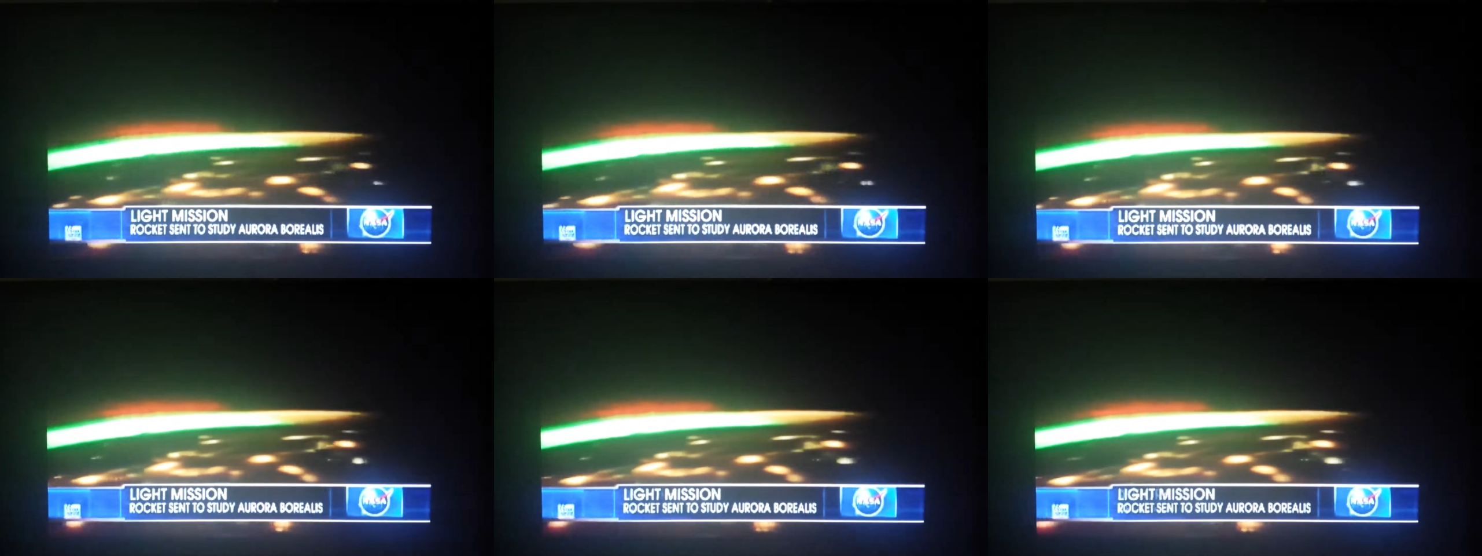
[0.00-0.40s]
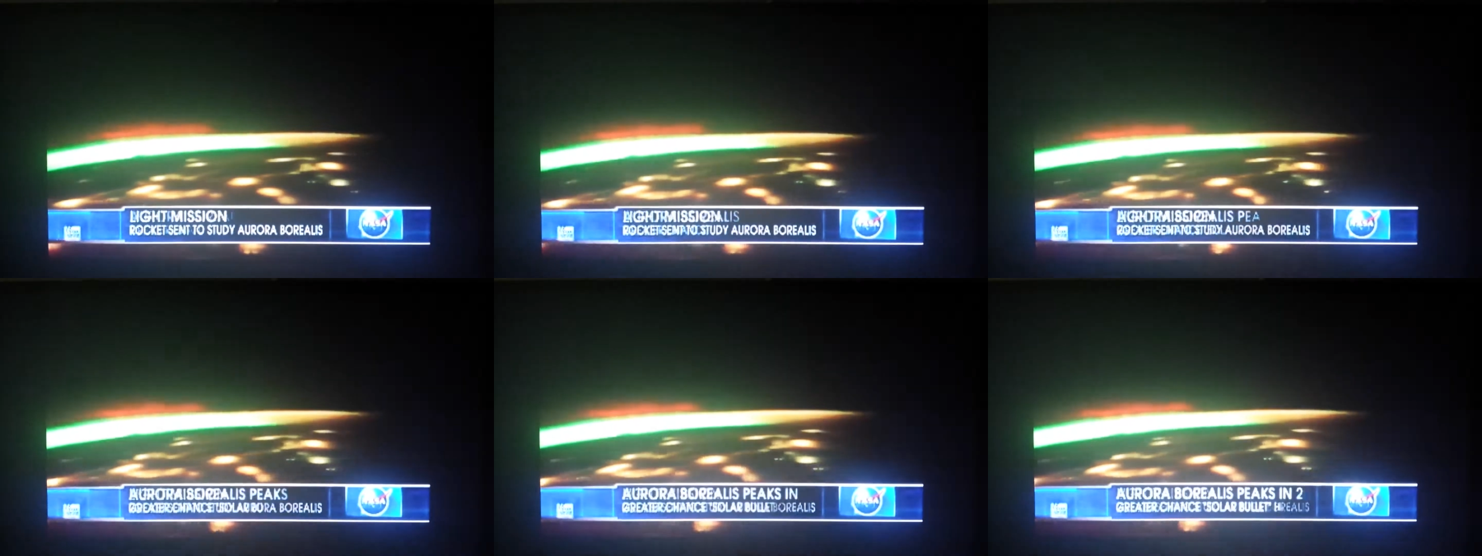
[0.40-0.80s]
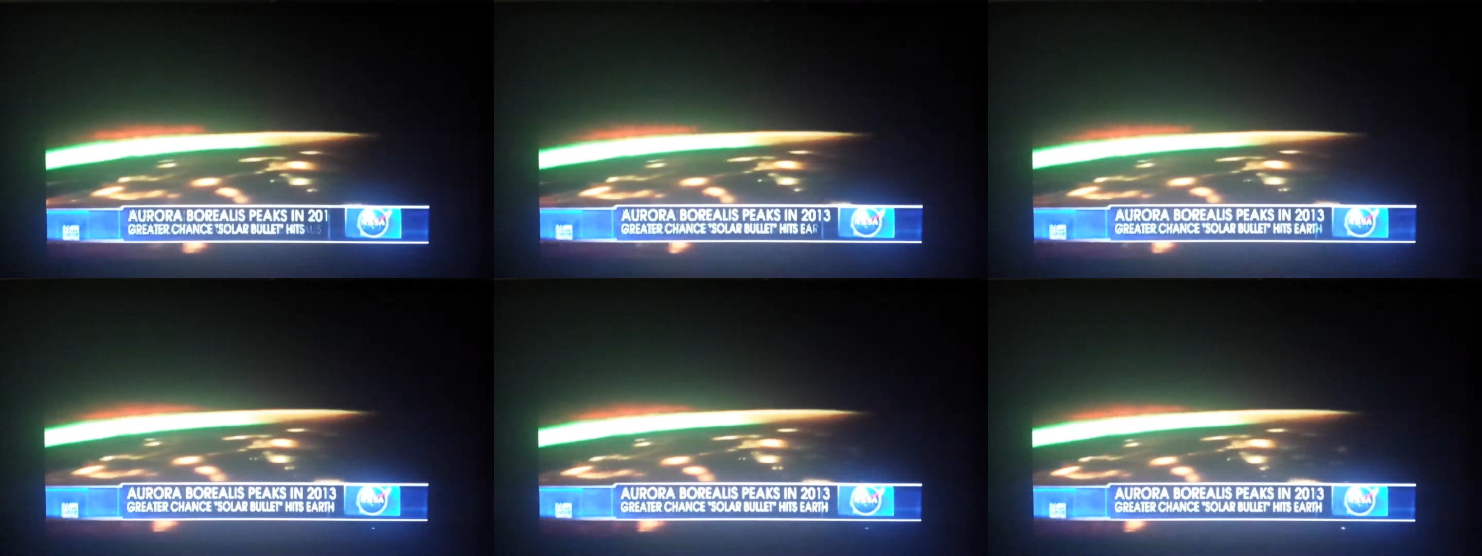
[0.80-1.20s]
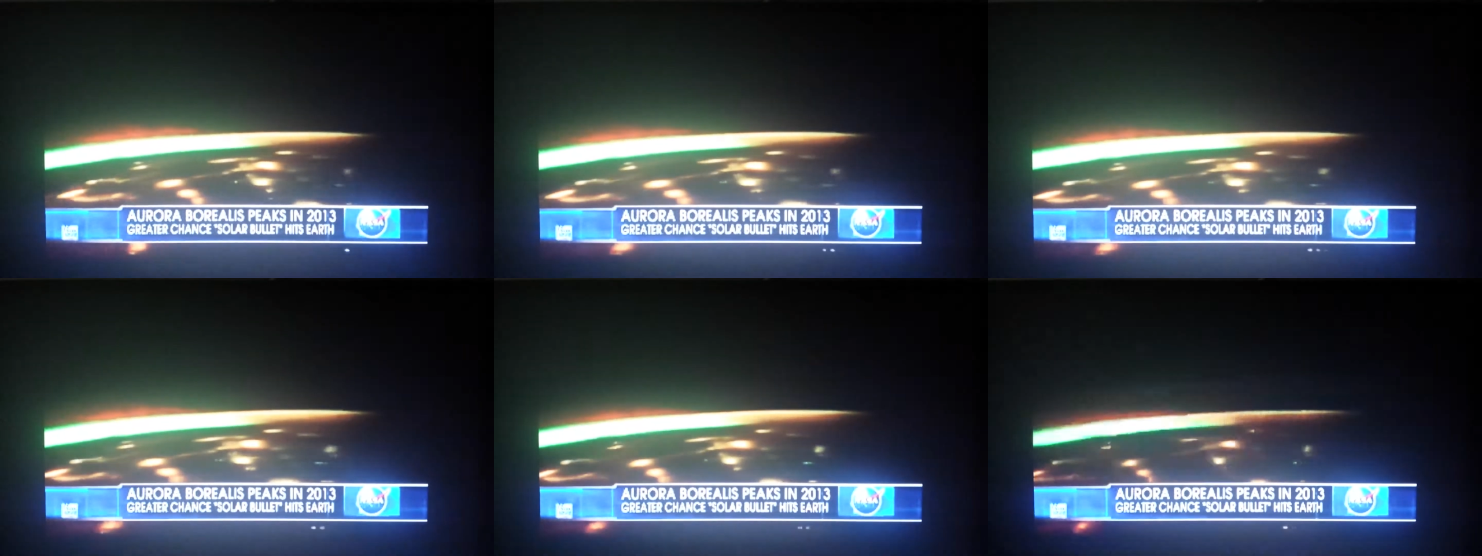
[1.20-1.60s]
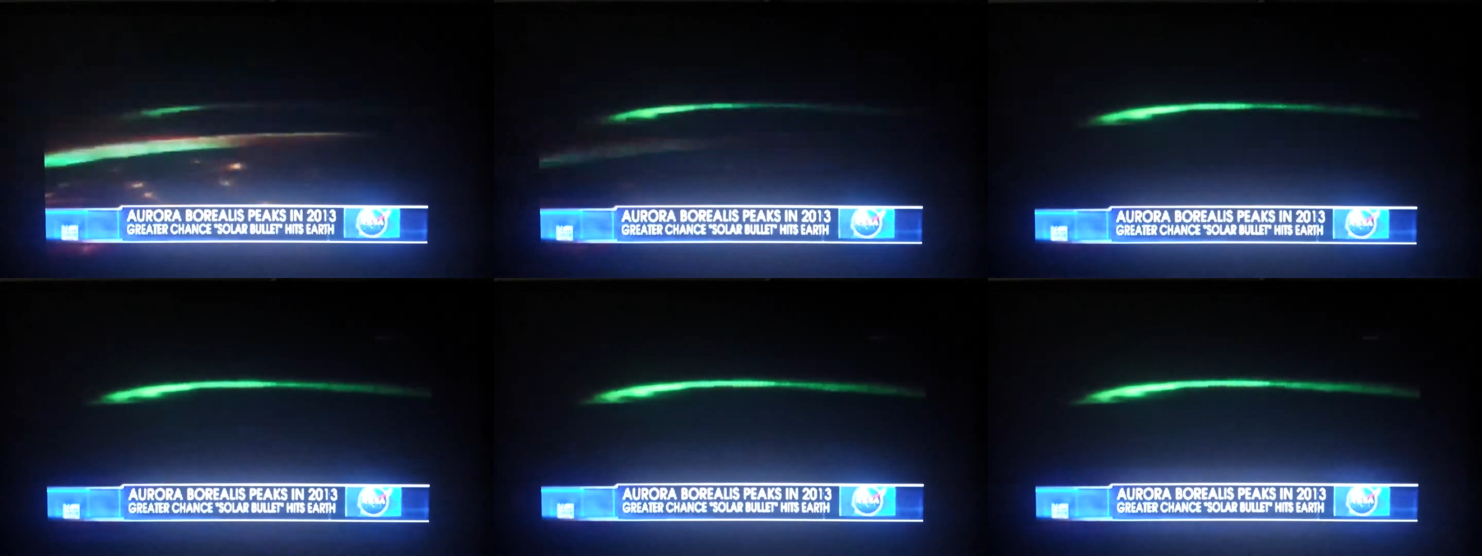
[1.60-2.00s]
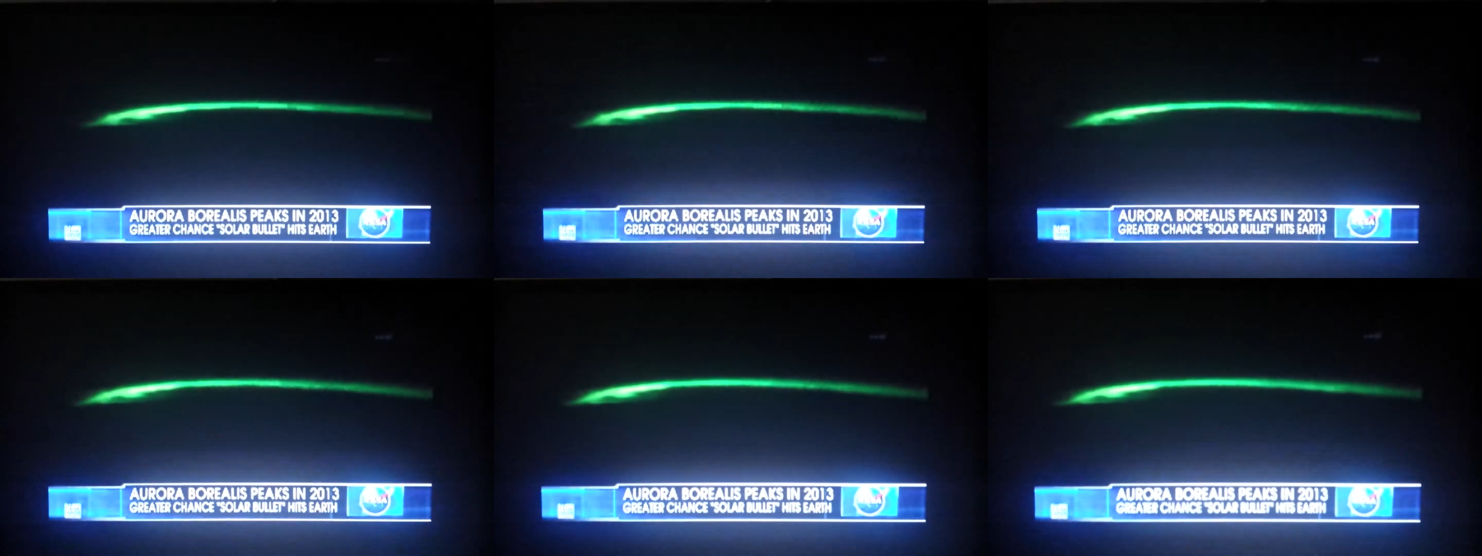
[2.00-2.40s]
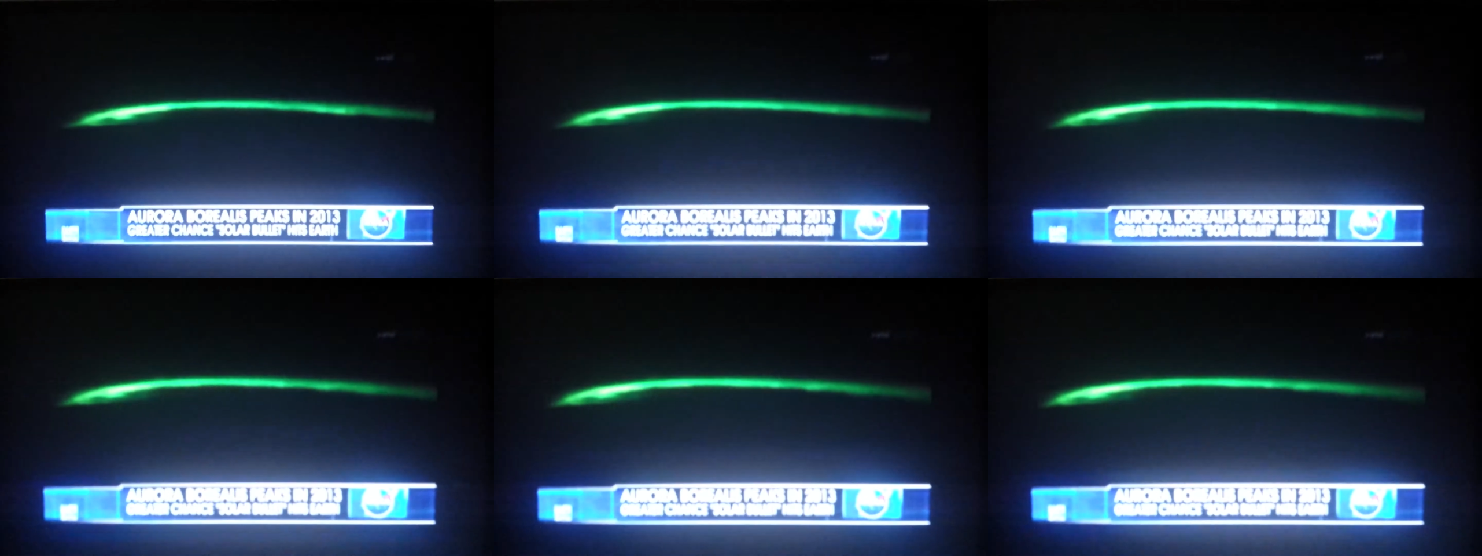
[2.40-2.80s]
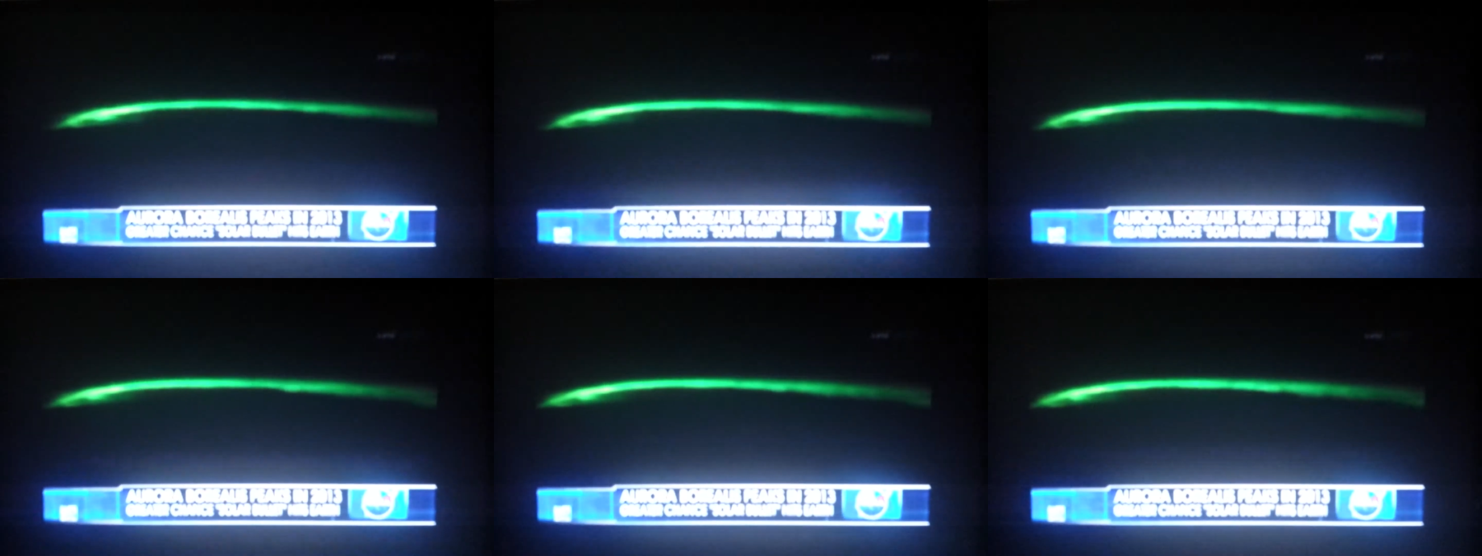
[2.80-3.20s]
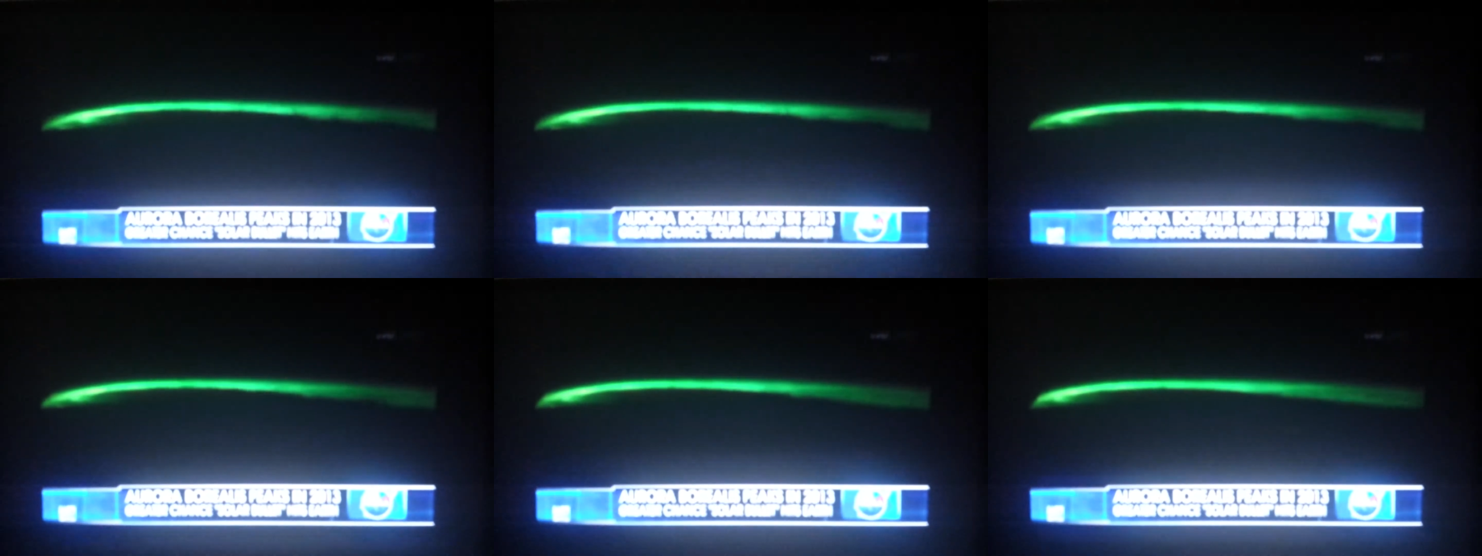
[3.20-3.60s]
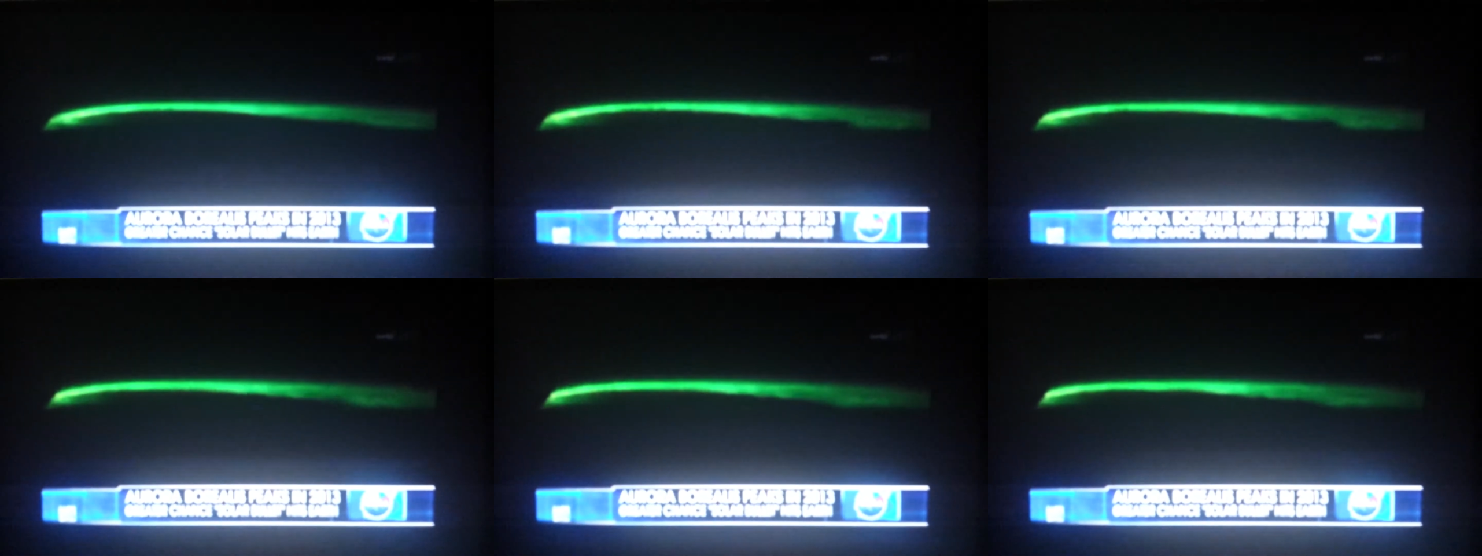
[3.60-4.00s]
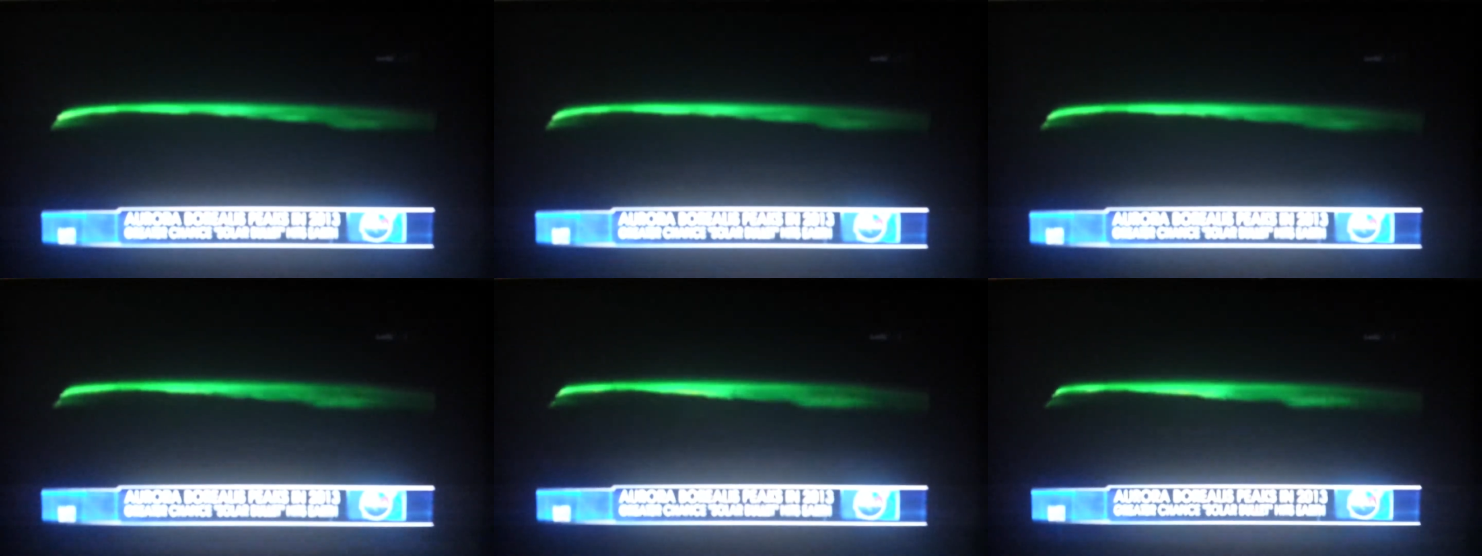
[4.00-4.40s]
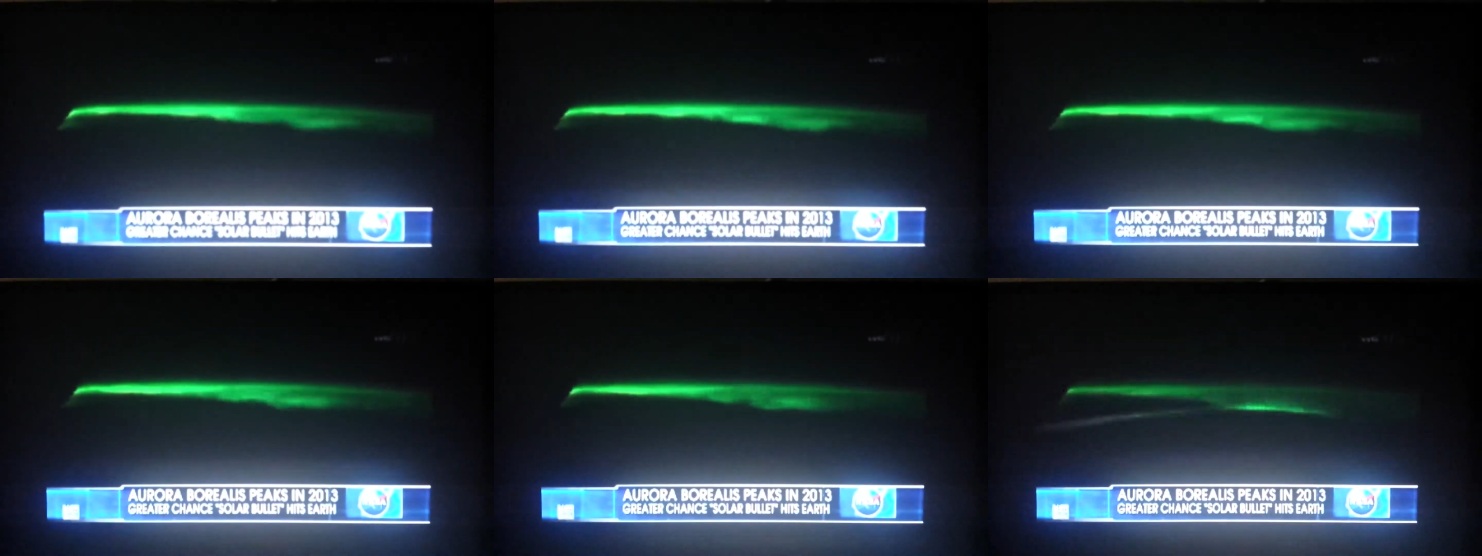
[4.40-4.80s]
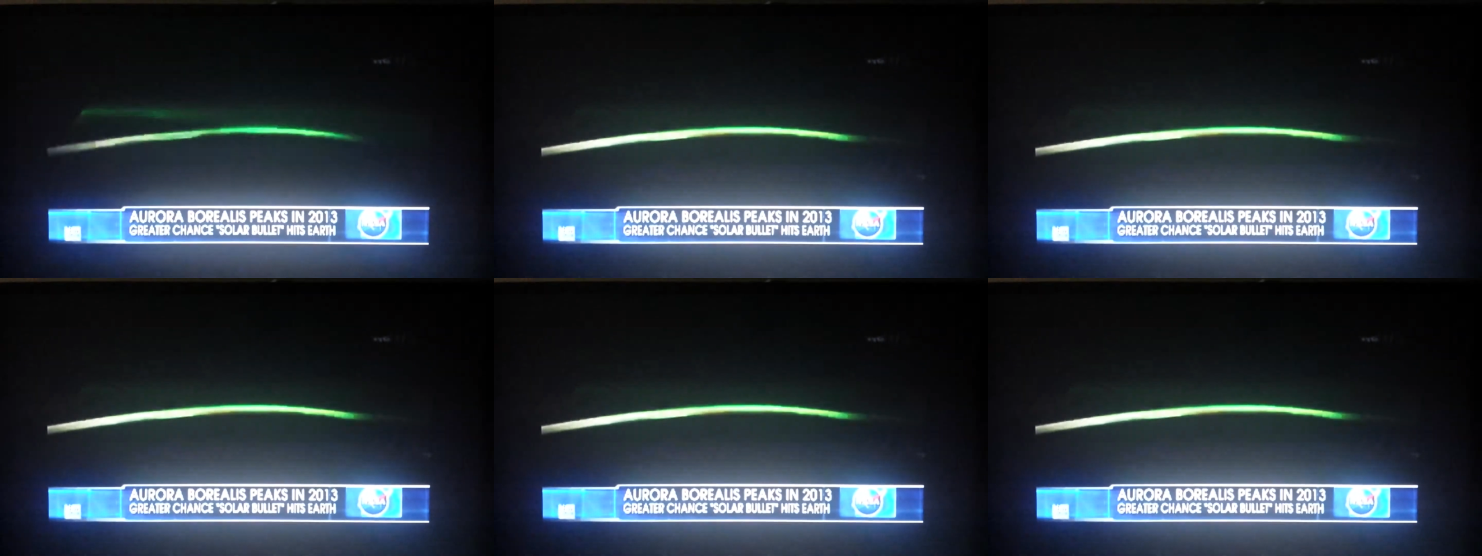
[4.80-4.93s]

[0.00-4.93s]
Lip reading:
Nobody's mouth can be seen.